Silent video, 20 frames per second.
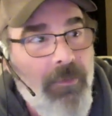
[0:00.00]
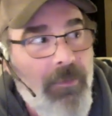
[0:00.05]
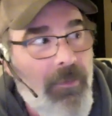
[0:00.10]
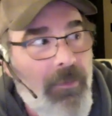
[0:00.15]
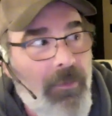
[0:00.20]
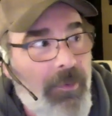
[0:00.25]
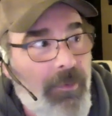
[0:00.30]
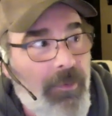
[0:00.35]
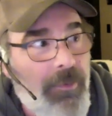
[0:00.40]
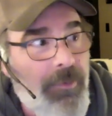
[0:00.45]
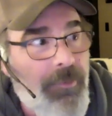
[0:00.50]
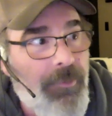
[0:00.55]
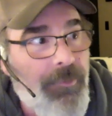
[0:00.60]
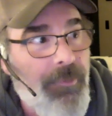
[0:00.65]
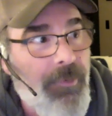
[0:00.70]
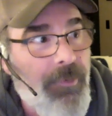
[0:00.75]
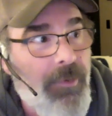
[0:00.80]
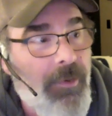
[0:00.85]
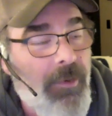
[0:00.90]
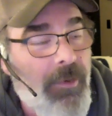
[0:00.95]
And
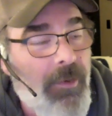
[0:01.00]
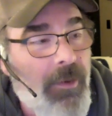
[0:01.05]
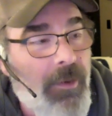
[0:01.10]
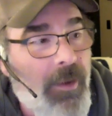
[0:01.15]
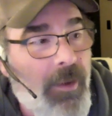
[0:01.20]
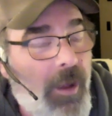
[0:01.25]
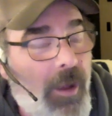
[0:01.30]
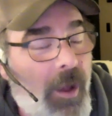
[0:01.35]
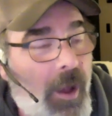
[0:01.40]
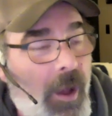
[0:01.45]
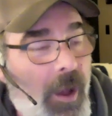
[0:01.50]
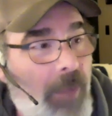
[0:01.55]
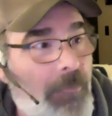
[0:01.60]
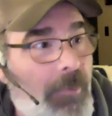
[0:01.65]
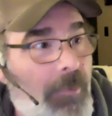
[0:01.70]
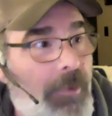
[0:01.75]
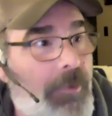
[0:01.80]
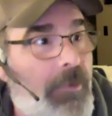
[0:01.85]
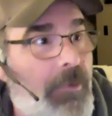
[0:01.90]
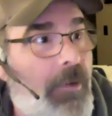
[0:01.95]
I'm
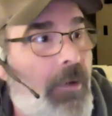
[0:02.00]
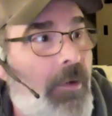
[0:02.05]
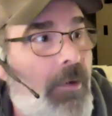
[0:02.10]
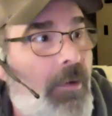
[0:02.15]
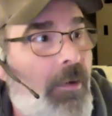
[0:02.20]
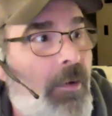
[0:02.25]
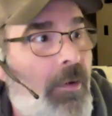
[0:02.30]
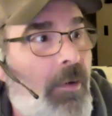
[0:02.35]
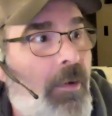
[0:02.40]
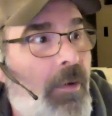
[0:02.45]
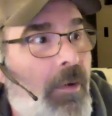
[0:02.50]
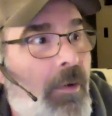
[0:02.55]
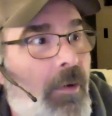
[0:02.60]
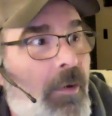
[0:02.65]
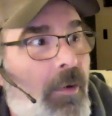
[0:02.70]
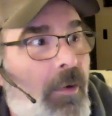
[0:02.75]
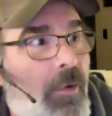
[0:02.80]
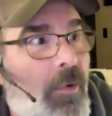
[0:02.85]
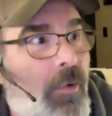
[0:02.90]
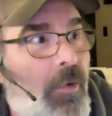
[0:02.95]
like,
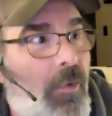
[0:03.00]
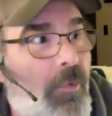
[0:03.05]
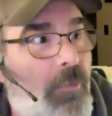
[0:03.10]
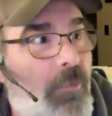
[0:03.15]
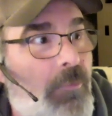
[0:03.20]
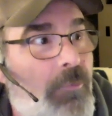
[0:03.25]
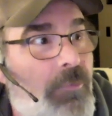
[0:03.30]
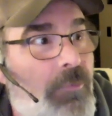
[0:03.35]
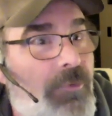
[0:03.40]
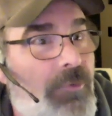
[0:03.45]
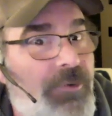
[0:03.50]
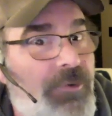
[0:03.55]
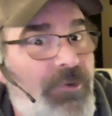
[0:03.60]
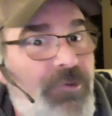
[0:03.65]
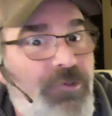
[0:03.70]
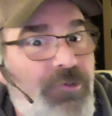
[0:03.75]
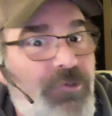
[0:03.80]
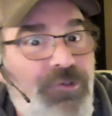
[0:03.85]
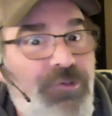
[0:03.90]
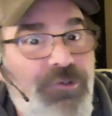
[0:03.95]
holy
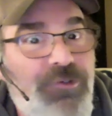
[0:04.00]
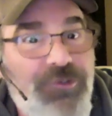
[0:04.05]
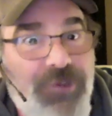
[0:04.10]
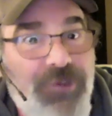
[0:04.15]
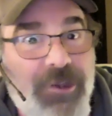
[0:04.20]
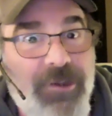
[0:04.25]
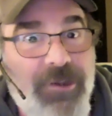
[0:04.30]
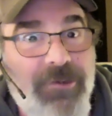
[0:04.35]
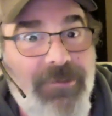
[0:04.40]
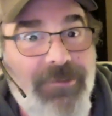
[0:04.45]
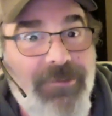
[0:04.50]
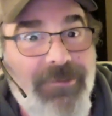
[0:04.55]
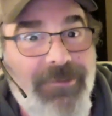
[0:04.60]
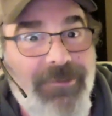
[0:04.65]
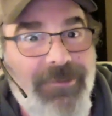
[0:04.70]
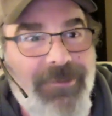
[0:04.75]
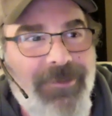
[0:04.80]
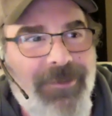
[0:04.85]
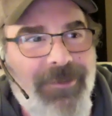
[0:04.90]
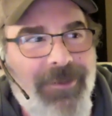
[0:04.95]
shit.
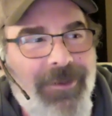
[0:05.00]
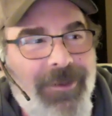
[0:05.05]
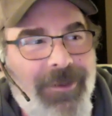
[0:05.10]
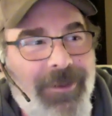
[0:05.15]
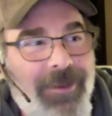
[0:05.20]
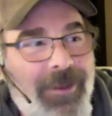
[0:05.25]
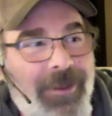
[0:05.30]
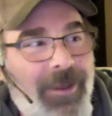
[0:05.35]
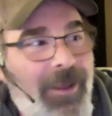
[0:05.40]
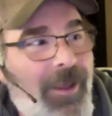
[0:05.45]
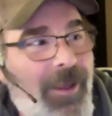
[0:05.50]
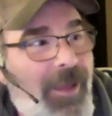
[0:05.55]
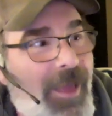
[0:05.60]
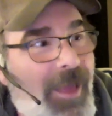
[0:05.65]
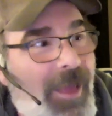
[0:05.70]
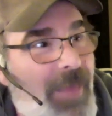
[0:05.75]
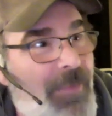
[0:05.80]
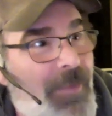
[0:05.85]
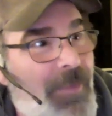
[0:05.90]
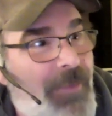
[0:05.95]

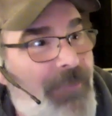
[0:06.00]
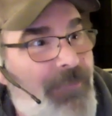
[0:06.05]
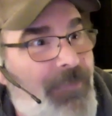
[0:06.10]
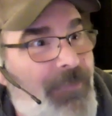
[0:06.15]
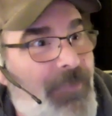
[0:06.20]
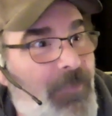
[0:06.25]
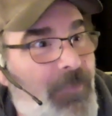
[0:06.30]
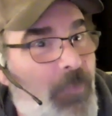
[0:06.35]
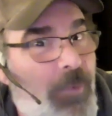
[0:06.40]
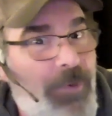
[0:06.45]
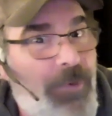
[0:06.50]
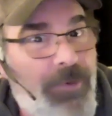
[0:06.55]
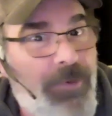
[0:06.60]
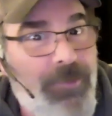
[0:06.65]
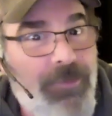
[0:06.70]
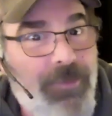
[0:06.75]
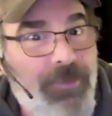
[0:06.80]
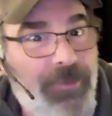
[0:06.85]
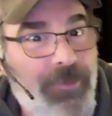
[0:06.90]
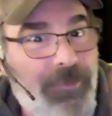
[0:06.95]
And they went
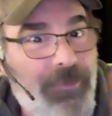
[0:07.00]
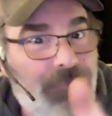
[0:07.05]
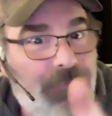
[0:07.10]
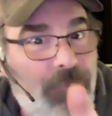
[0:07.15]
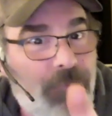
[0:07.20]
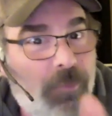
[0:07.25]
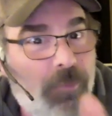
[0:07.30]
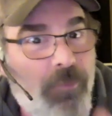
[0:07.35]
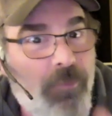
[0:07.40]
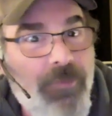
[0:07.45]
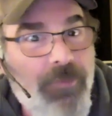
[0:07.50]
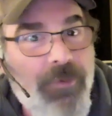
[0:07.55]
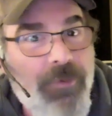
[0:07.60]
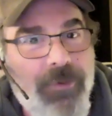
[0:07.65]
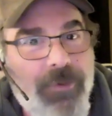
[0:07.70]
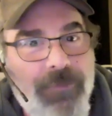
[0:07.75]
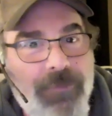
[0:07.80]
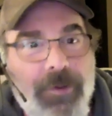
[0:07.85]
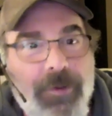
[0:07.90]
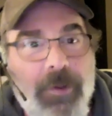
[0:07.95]
into the next room over there,
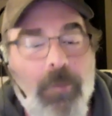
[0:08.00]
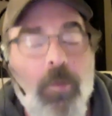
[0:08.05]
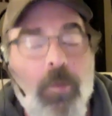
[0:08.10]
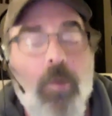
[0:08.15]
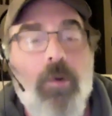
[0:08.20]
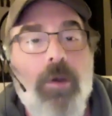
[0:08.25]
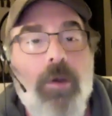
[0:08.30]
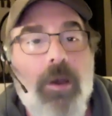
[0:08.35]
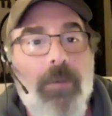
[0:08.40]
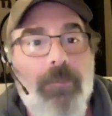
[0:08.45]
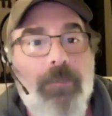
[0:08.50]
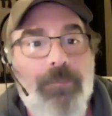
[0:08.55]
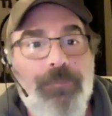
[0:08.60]
and then I woke up.